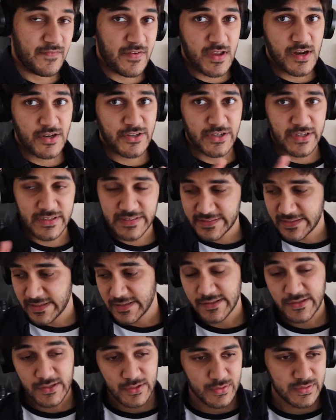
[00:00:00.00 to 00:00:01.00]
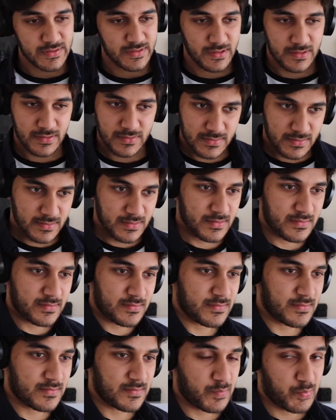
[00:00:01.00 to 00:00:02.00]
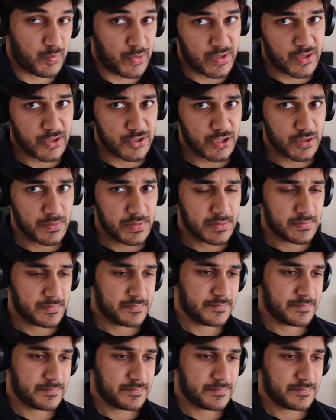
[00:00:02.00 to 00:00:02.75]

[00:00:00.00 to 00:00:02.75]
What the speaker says: furniture is still in use, so pretty good job.